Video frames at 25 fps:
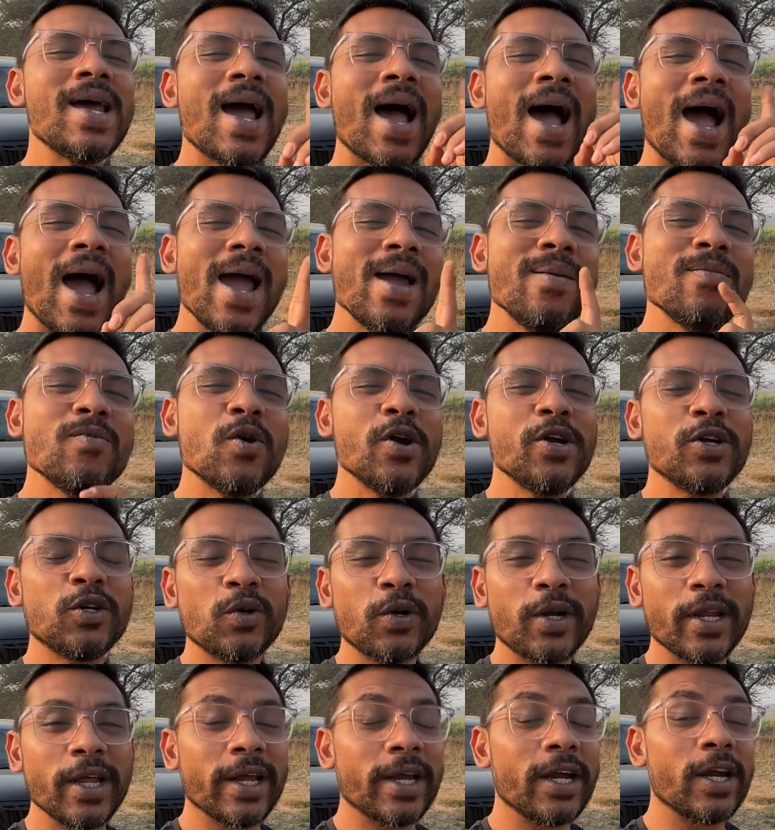I'm going to
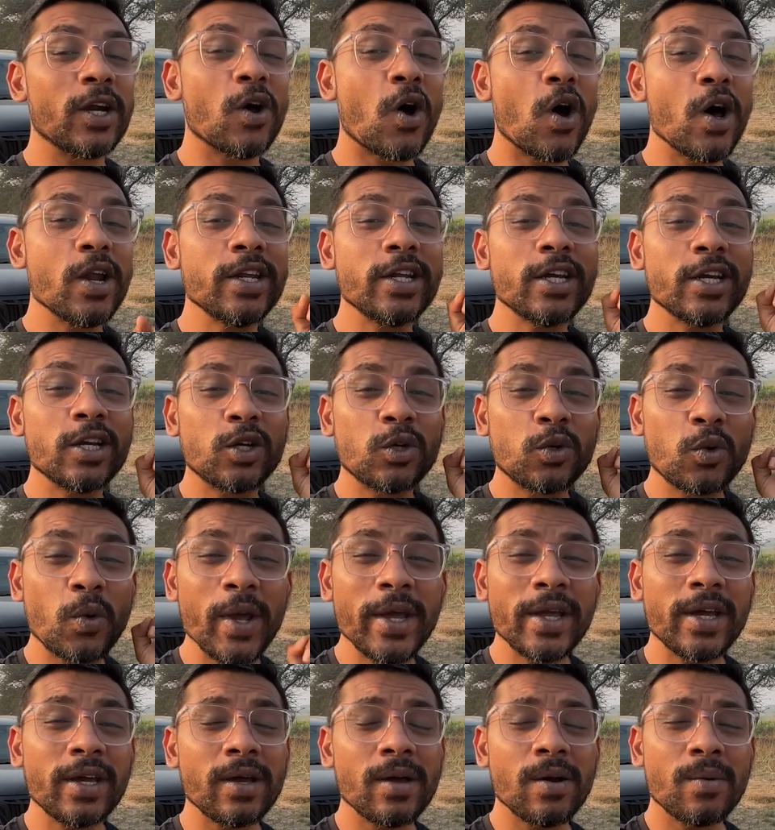take it on a quick
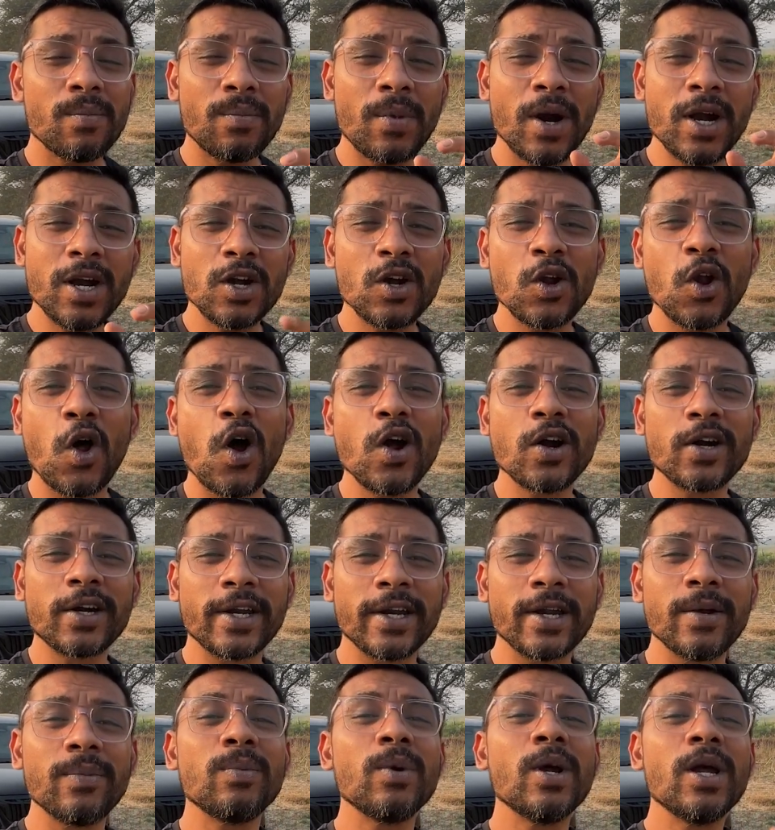but long
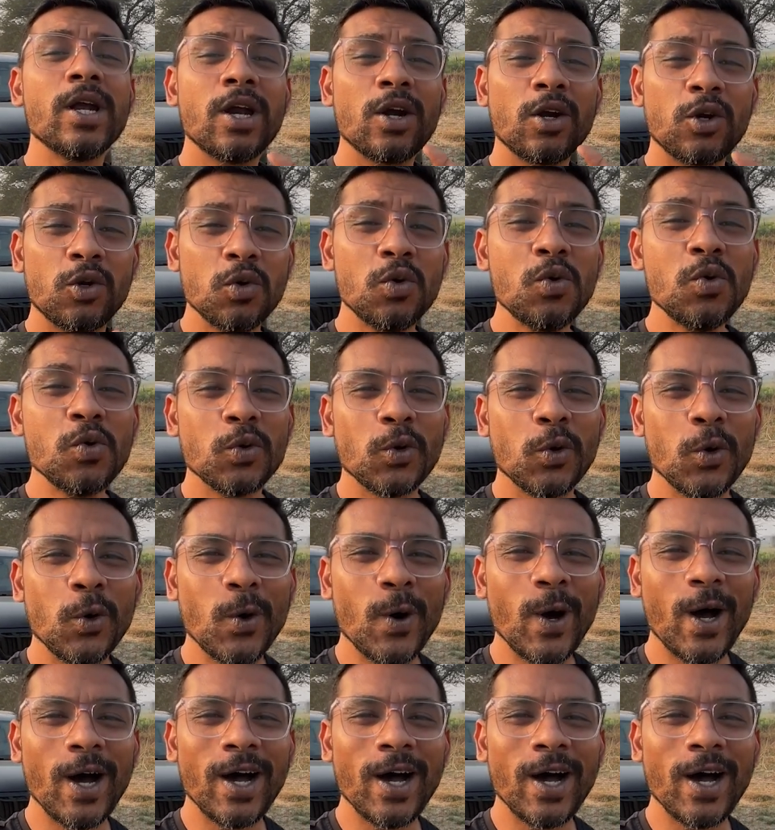trip to Goa.